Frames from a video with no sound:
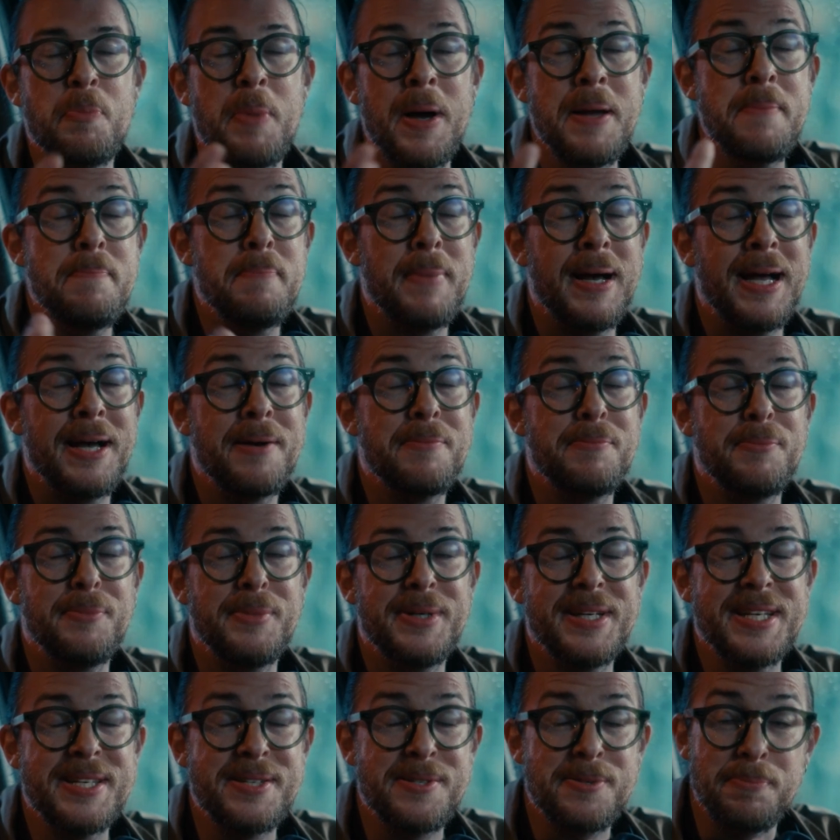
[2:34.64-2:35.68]
my mom
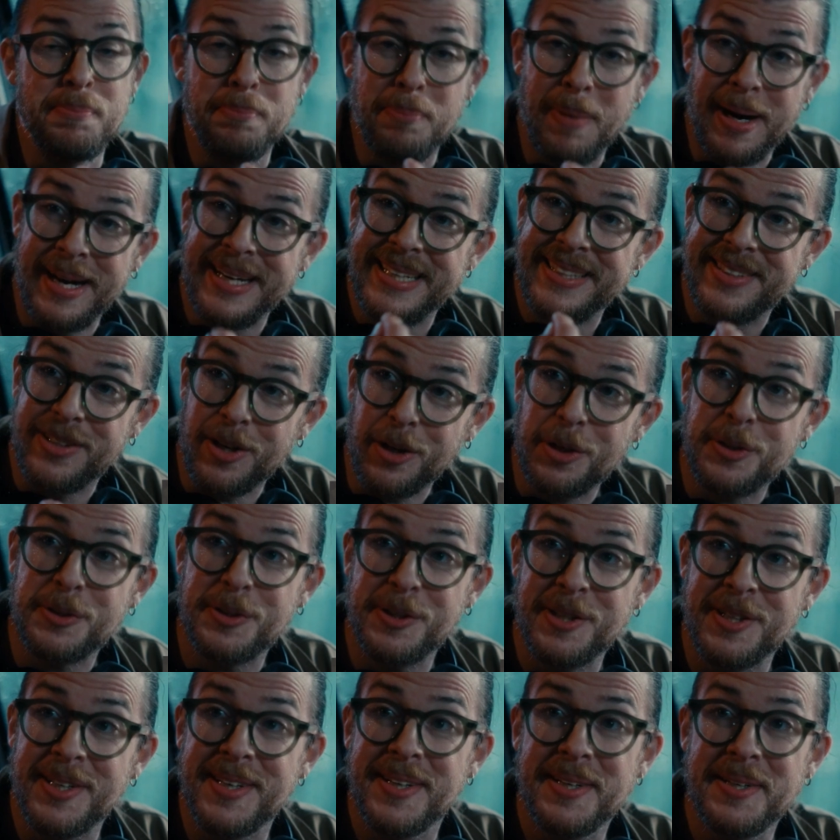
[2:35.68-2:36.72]
is my
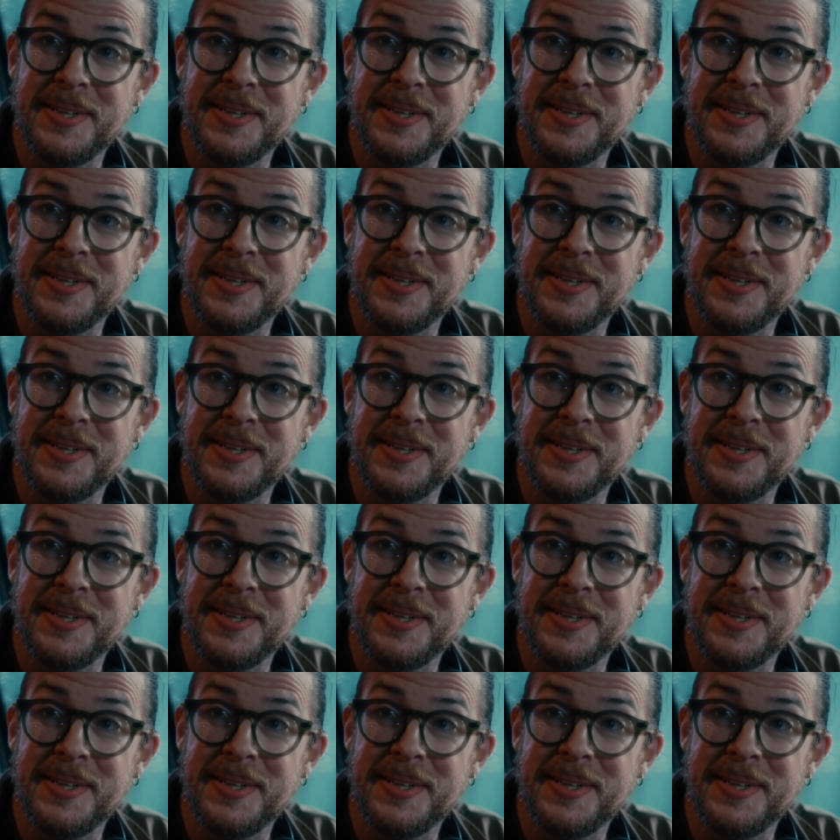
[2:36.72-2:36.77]
doctor.